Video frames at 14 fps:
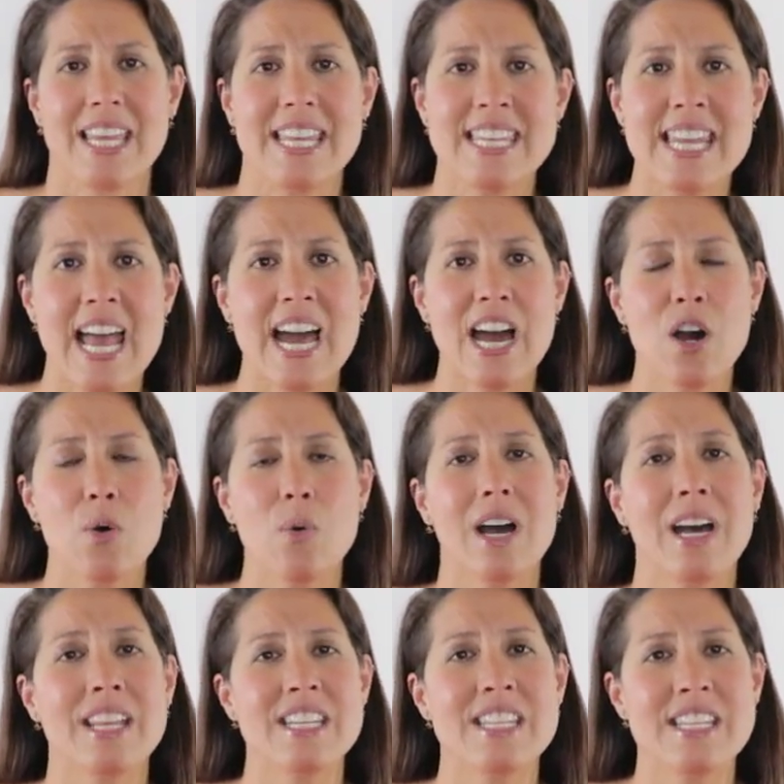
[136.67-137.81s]
Now,
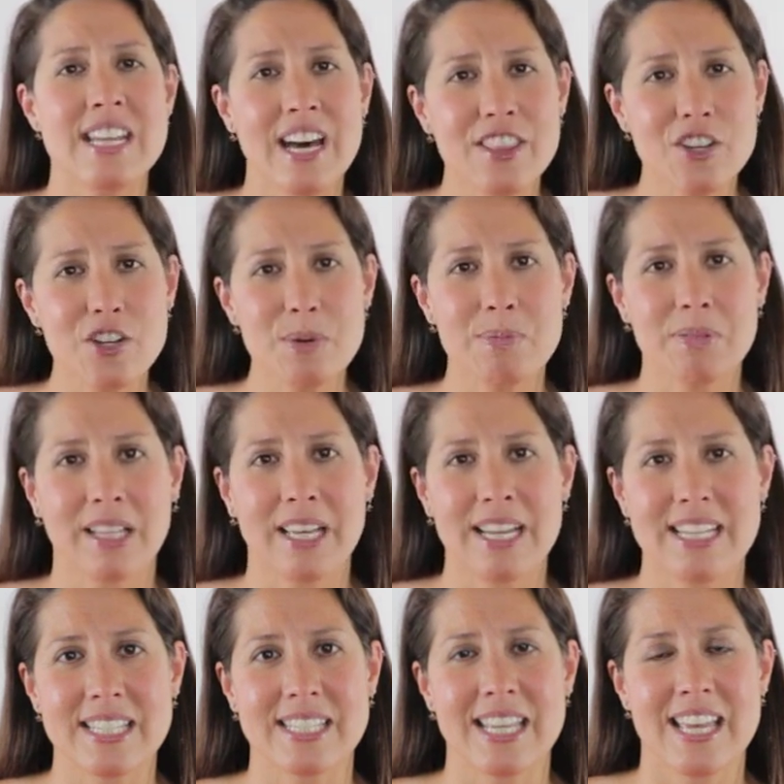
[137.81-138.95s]
another
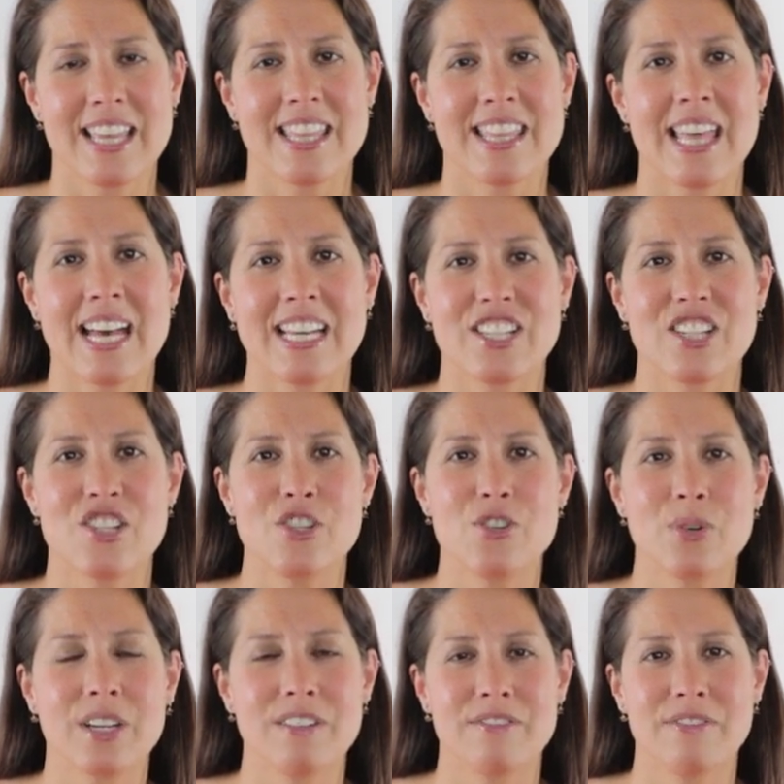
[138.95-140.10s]
place that you
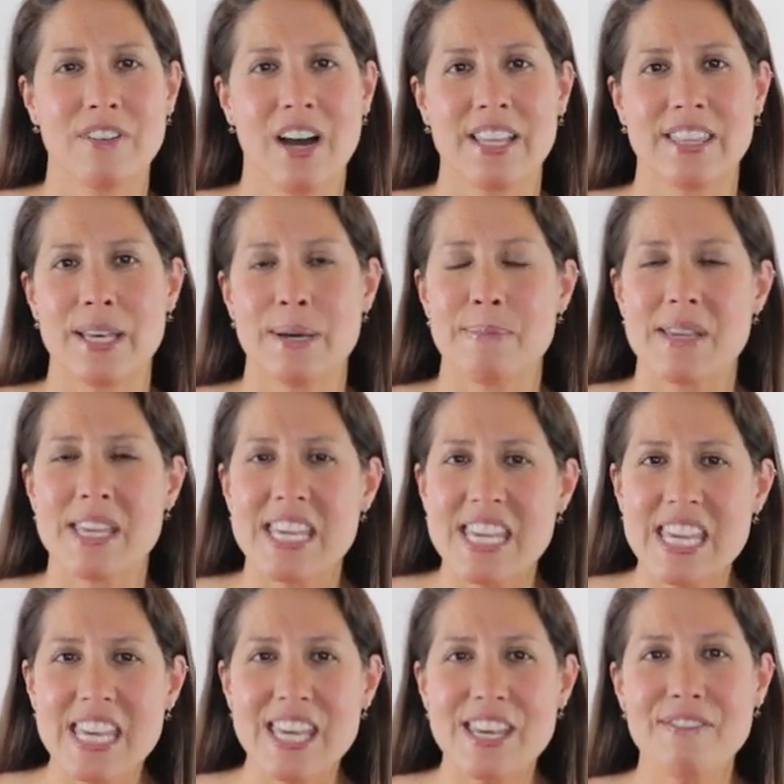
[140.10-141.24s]
can find them
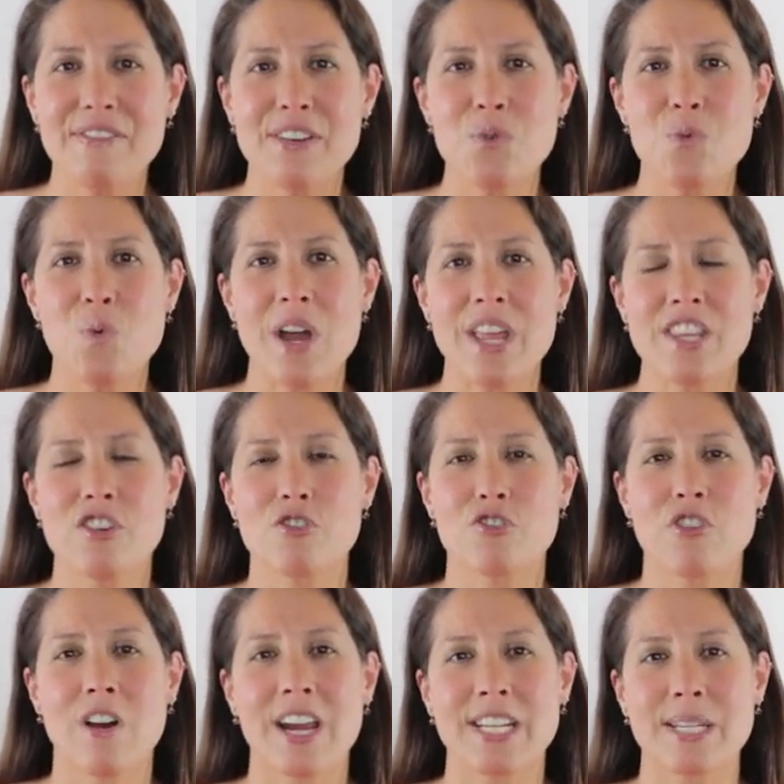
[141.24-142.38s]
even when you're
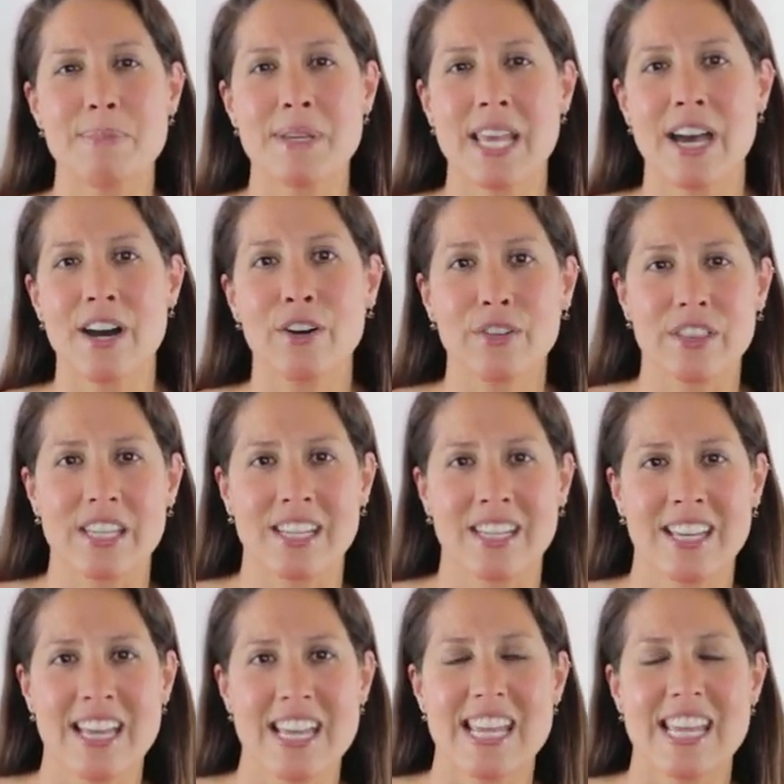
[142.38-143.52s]
trying to be healthy
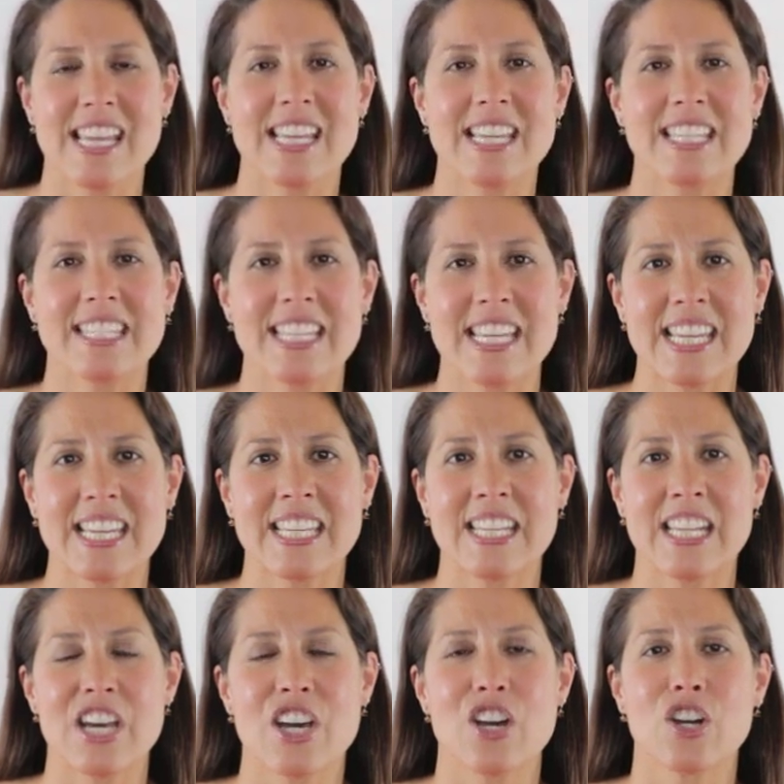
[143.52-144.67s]
is in